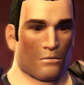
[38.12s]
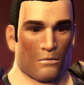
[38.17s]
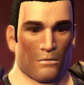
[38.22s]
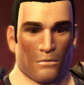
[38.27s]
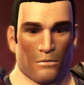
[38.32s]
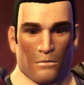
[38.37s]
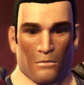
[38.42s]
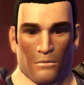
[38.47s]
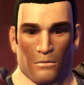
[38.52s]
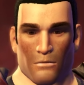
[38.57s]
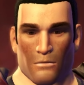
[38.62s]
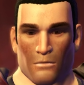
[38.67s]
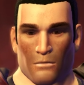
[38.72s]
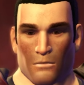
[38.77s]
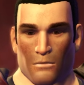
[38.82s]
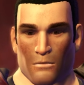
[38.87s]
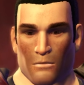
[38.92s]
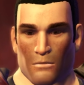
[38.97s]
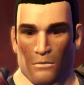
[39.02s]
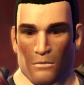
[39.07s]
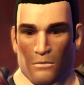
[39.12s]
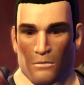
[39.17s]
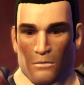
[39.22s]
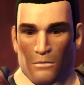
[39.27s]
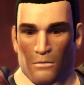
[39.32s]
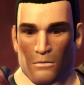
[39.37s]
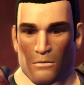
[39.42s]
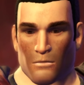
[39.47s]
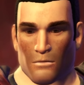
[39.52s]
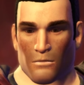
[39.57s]

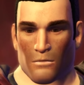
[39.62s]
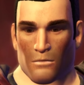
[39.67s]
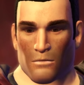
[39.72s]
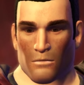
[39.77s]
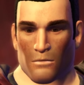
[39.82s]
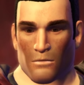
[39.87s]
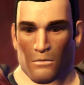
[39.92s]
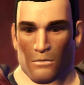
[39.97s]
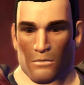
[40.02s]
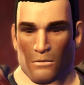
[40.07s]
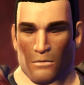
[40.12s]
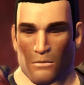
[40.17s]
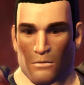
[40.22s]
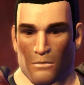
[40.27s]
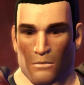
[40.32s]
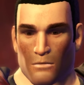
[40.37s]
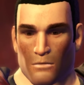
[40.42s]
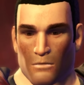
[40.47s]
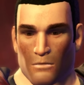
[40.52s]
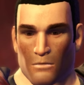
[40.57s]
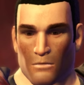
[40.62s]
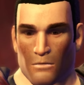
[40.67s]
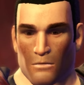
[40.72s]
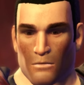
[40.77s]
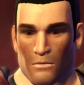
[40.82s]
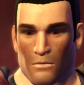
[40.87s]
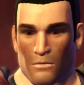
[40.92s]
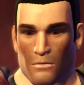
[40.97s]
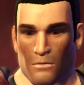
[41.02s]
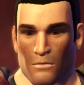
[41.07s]

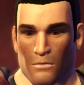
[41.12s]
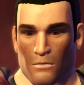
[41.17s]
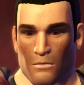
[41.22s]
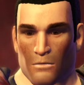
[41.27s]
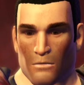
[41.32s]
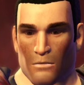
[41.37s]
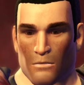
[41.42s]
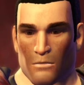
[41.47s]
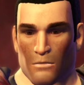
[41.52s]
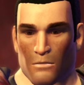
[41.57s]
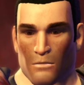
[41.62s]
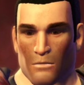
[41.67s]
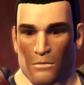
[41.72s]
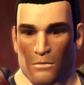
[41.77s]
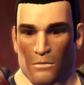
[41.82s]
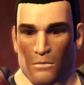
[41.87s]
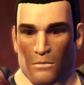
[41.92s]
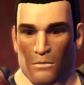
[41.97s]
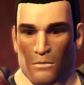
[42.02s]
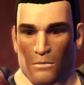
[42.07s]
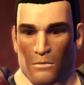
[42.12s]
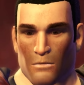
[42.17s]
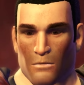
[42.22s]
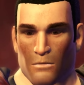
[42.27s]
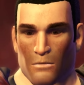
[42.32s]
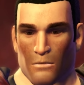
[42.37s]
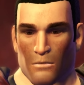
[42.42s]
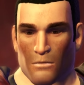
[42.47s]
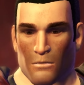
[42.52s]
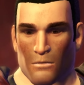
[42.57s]

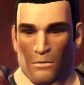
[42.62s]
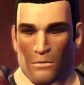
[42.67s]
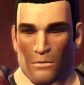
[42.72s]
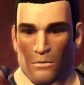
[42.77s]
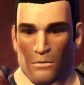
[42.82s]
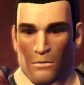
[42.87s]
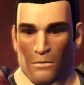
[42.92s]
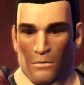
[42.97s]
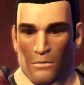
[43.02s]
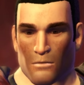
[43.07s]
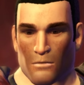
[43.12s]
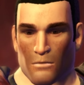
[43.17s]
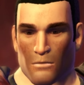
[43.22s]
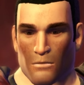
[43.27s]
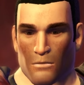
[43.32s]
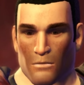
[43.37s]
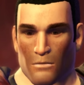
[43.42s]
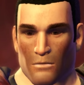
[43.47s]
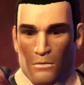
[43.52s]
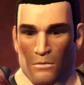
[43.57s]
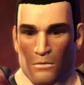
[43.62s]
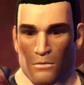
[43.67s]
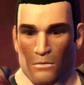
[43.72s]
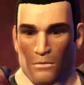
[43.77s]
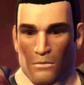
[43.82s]
[no speech]